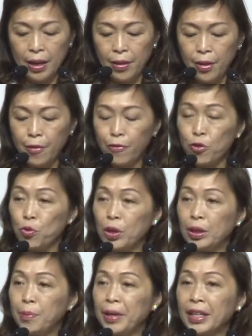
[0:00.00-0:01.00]
And therefore,
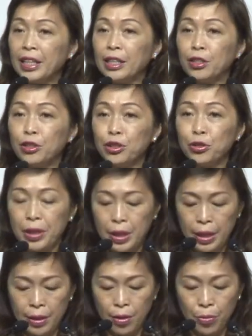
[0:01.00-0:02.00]
when the banking
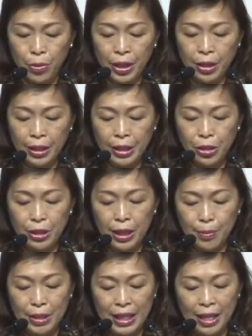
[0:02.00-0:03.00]
industry and the
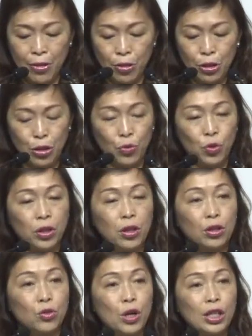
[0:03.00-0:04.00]
regulators come together to
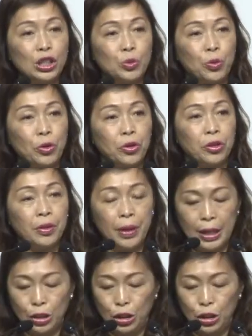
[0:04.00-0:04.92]
work on cross-border